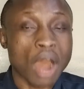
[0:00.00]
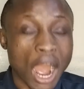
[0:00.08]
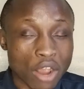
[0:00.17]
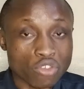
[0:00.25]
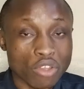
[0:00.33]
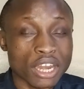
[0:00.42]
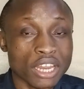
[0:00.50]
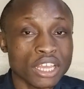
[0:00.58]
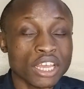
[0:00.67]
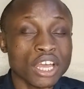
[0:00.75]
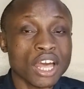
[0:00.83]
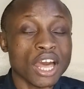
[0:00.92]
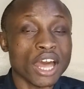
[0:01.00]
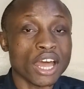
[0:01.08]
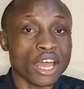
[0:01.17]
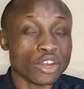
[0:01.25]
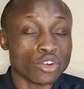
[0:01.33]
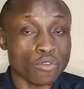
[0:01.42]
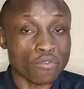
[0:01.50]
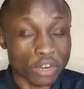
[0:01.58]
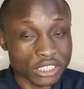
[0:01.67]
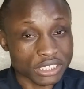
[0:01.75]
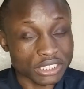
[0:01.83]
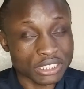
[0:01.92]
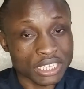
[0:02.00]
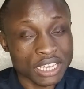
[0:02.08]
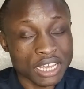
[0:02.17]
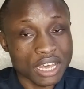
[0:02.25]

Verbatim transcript: actually uh, to voice